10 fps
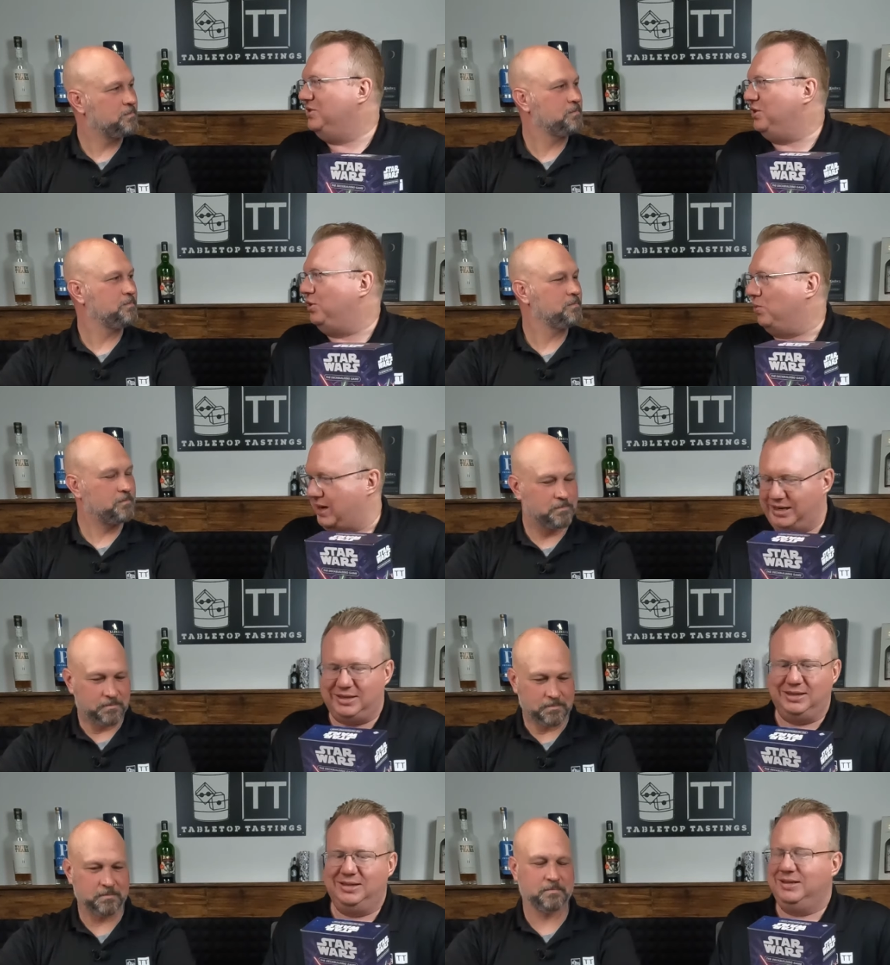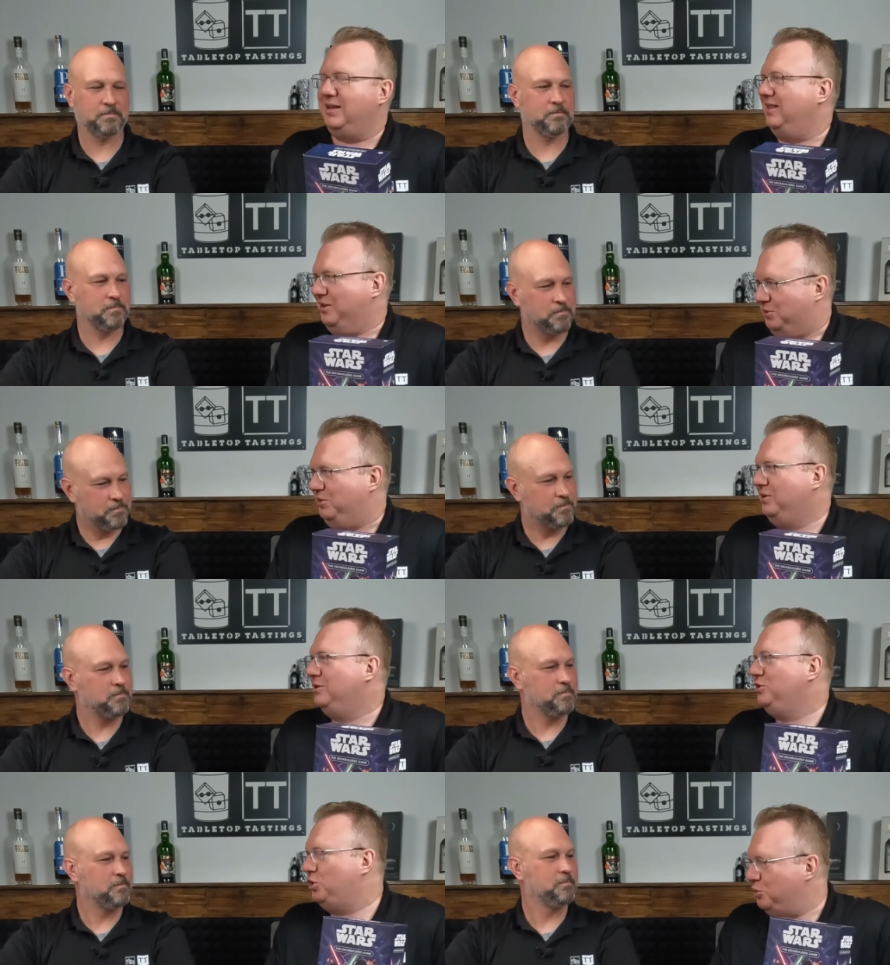Speaker 1: is a great little
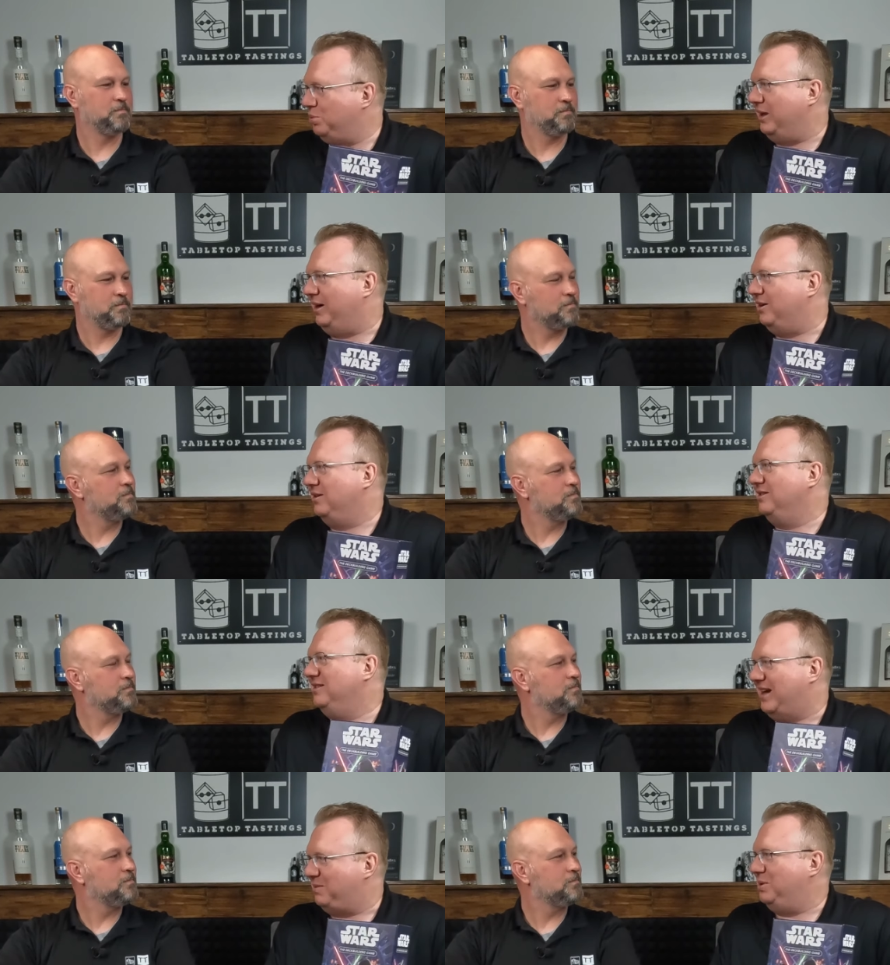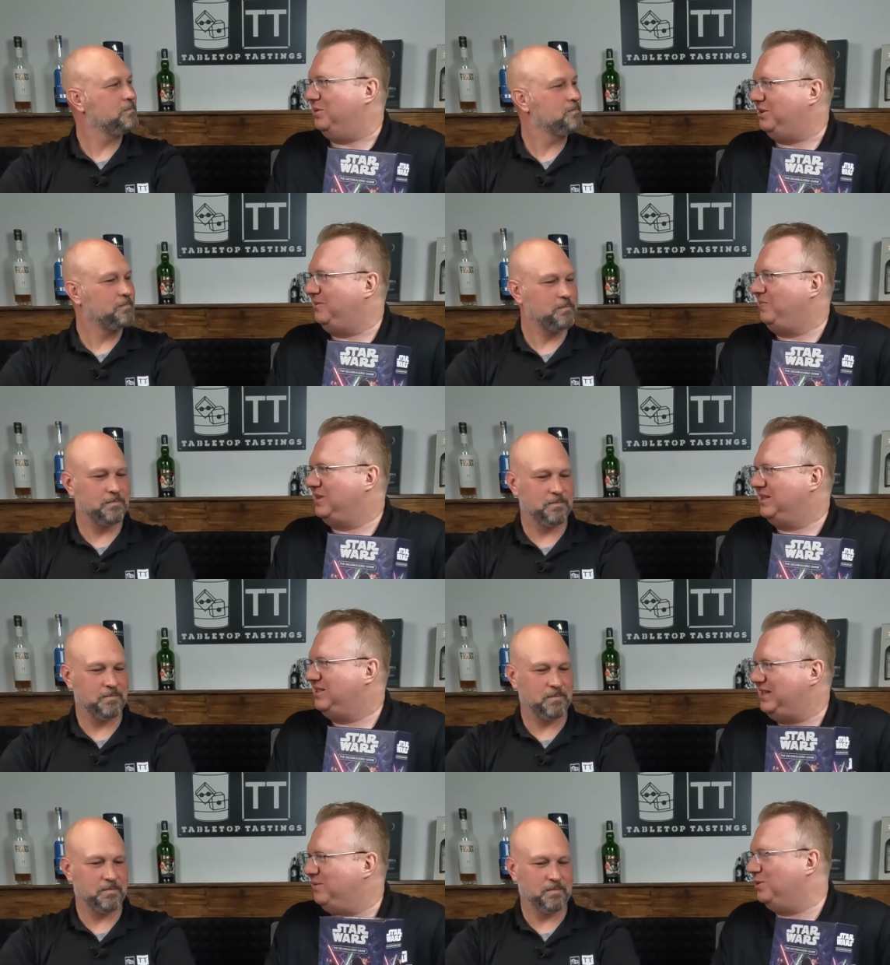two player deck builder.
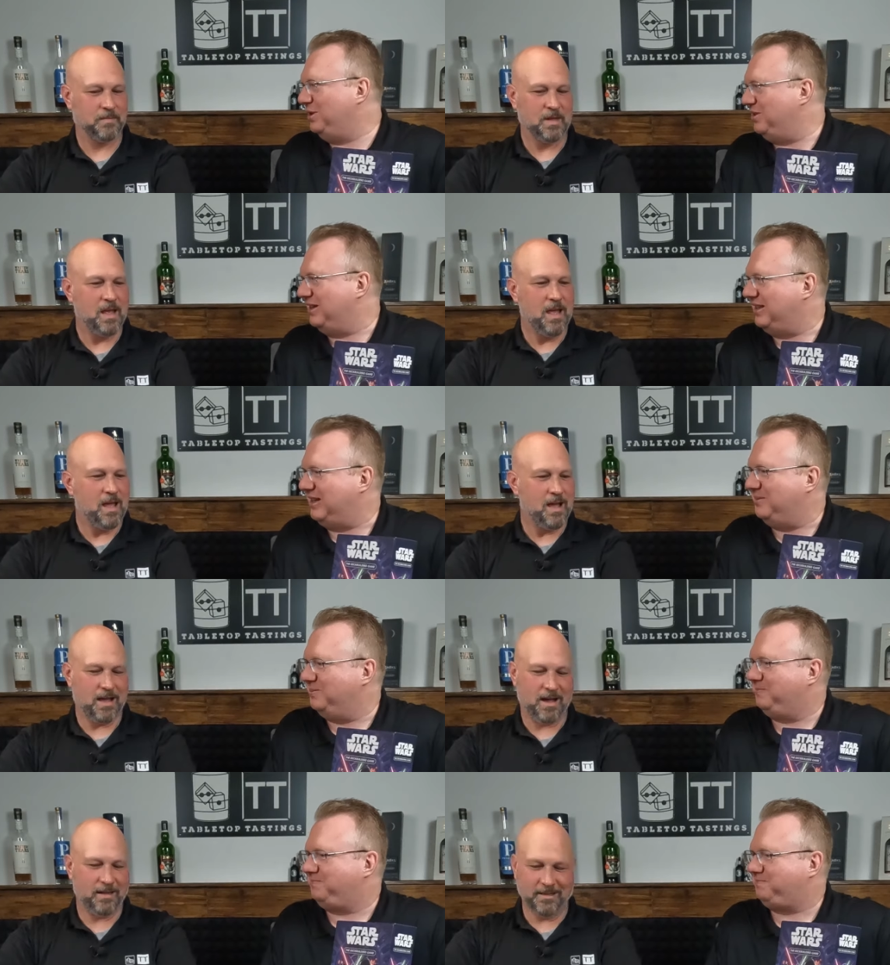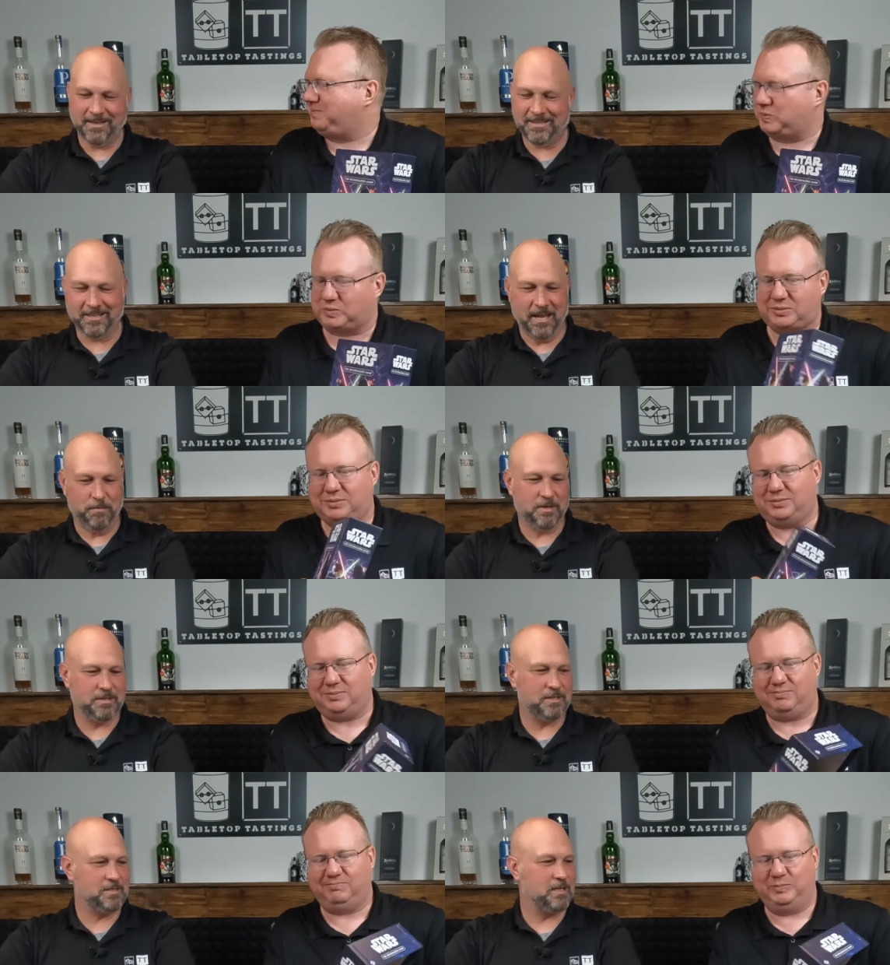Steve, what do you think of the game?
Speaker 2: I like the game because
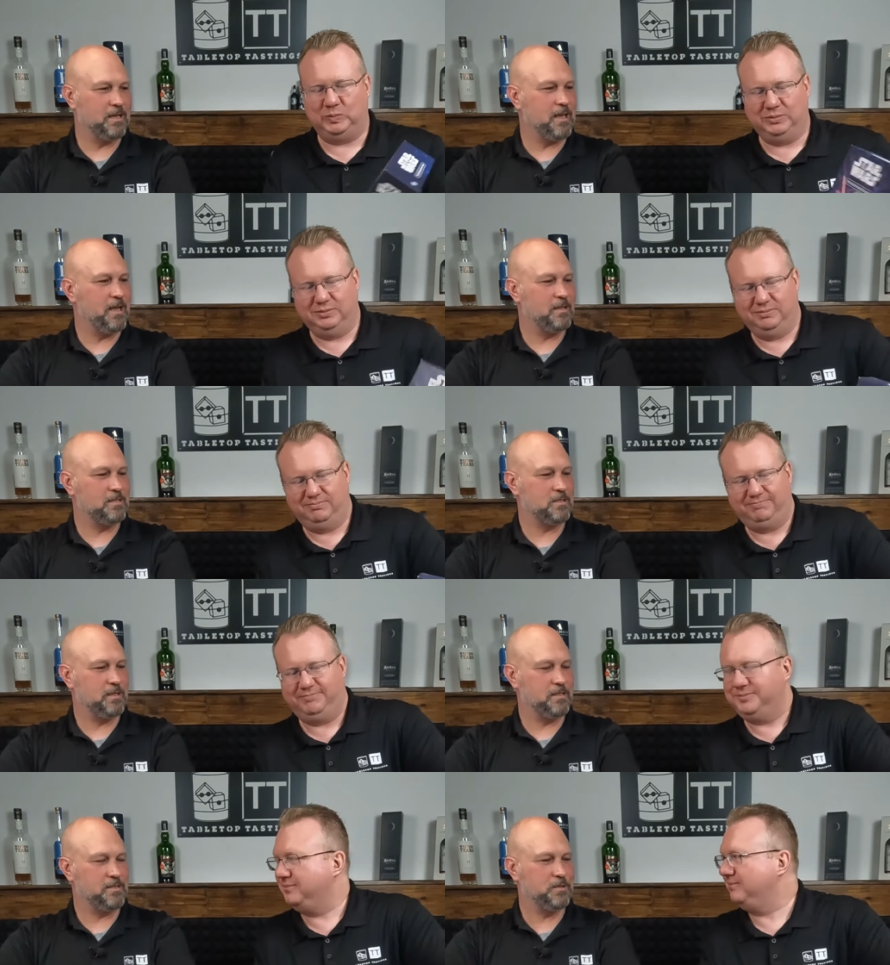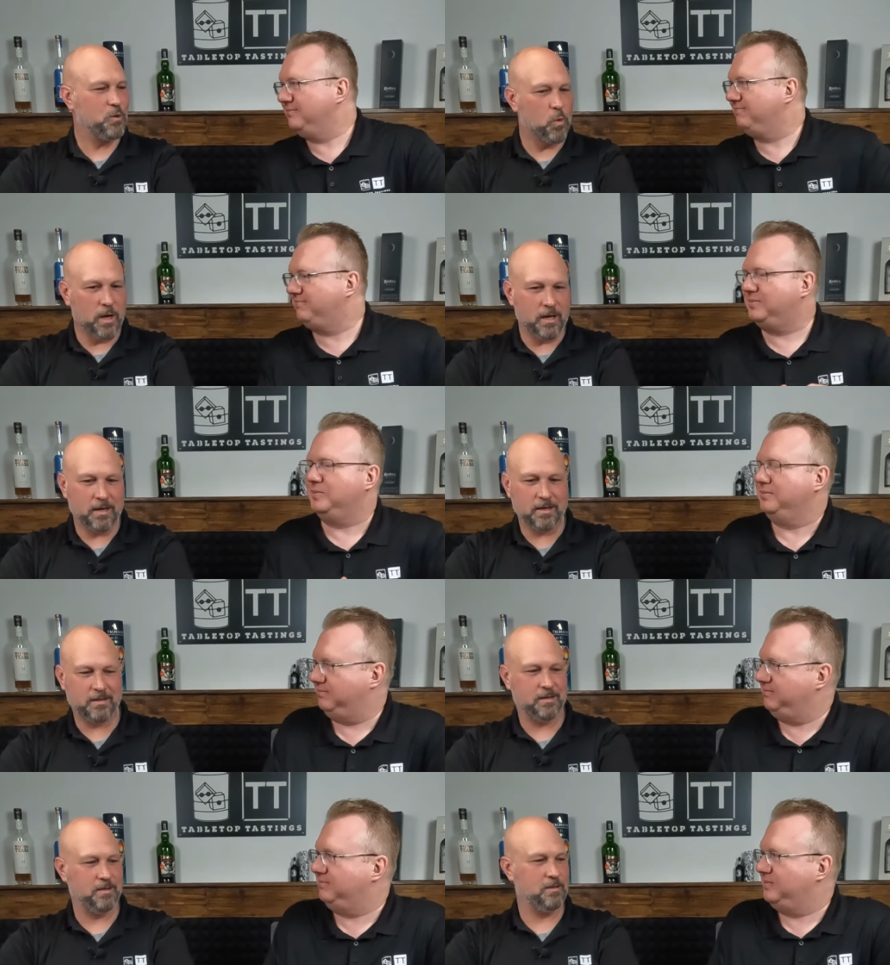it's again it's nice and quick.
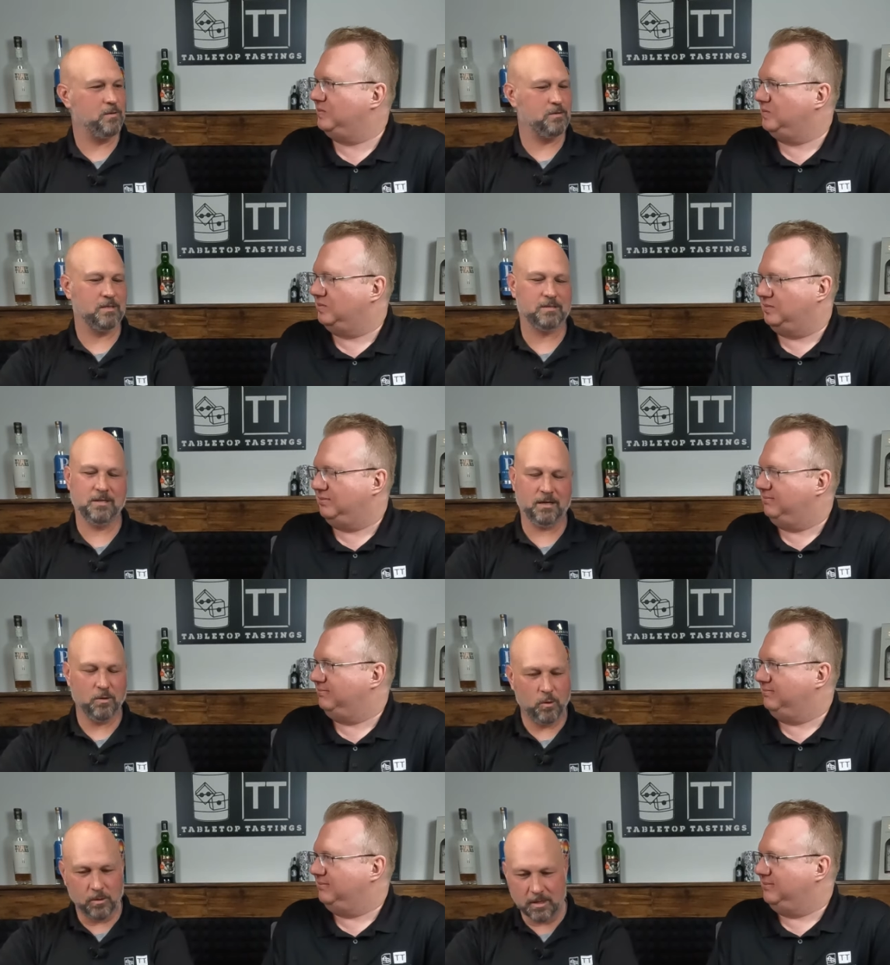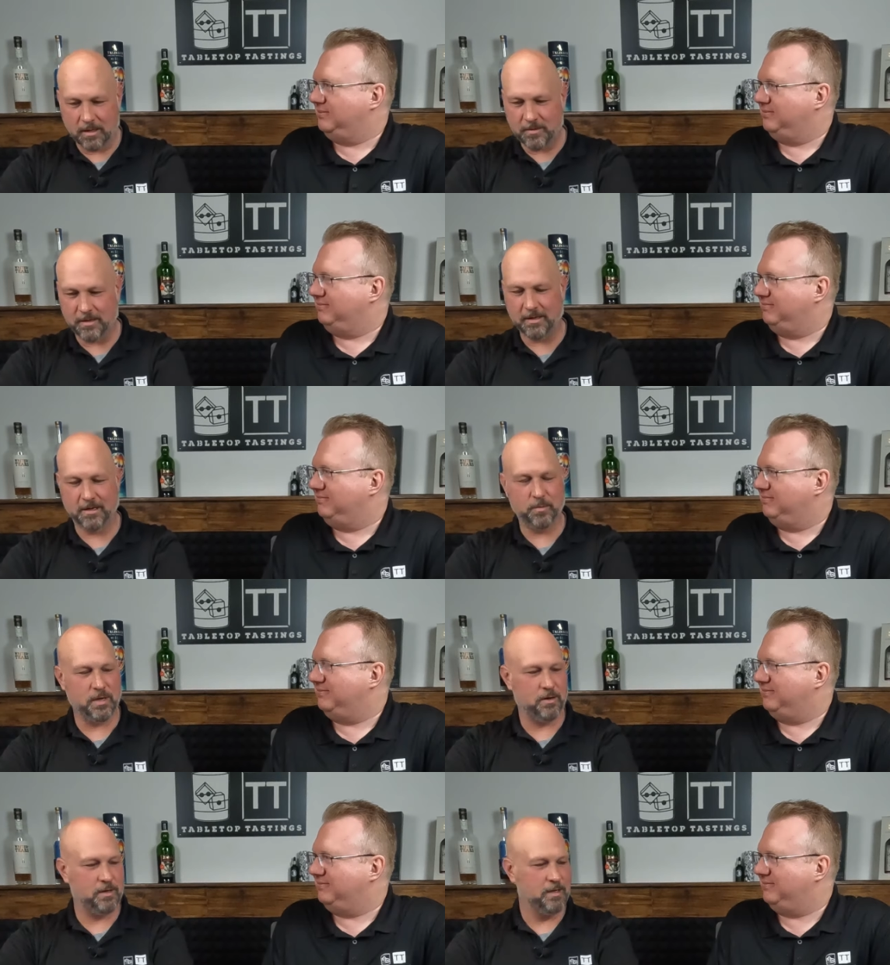You don't there's not a whole lot of thinking
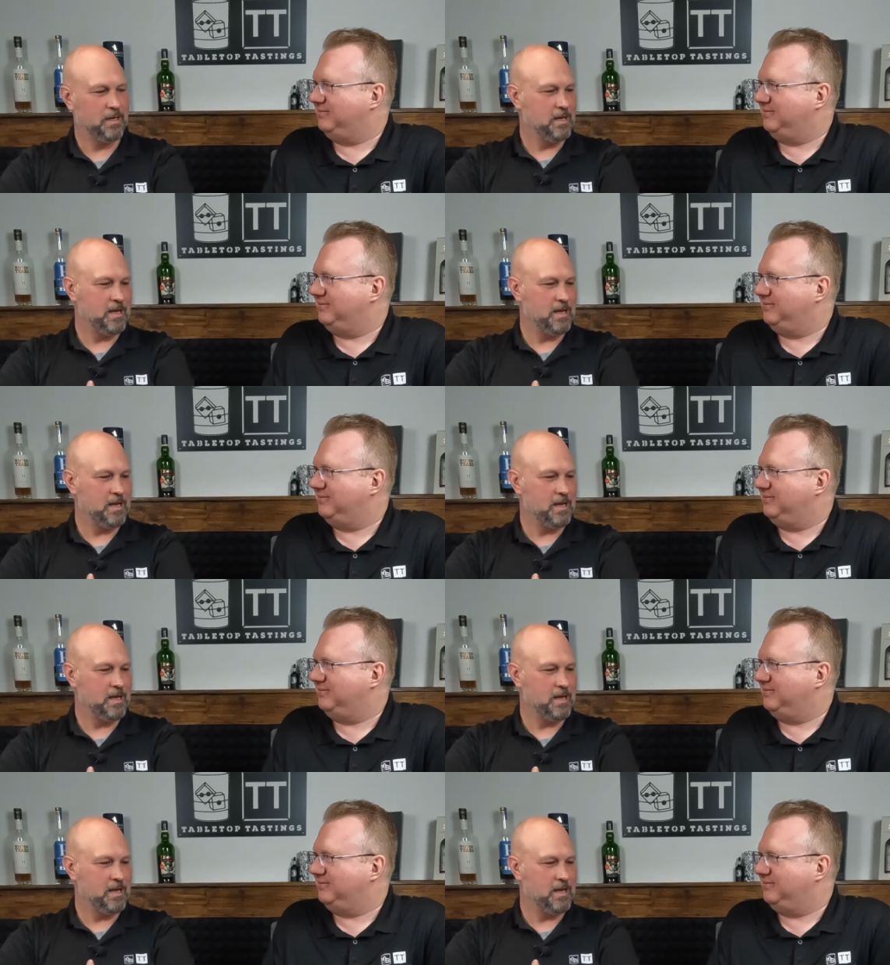about it.